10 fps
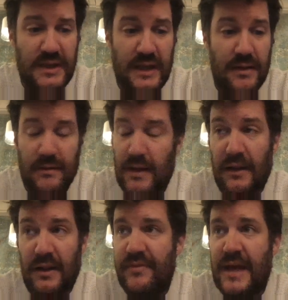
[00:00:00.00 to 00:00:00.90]
I
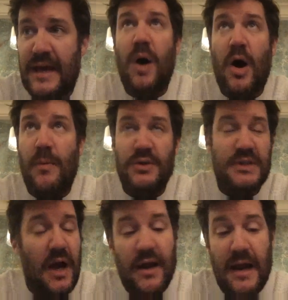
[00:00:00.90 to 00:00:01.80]
love that. Almost
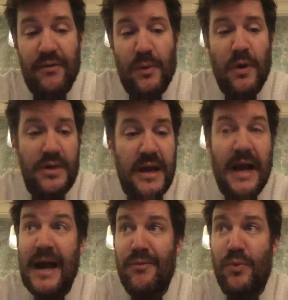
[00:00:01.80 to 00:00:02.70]
everywhere that
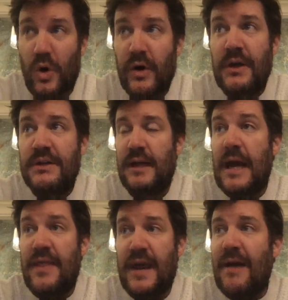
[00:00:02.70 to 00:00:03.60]
I've worked
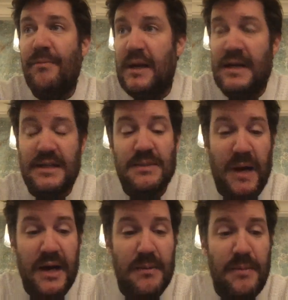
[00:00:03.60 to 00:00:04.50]
and that I've been
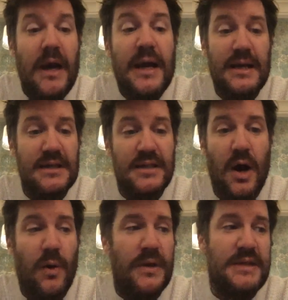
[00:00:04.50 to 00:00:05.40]
inspired by has
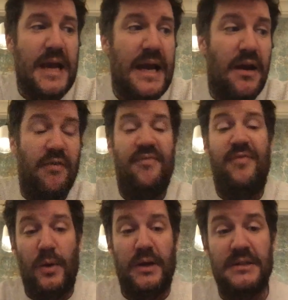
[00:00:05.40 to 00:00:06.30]
always had a
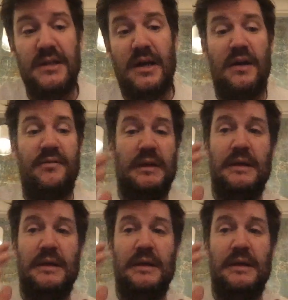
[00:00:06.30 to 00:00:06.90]
focus on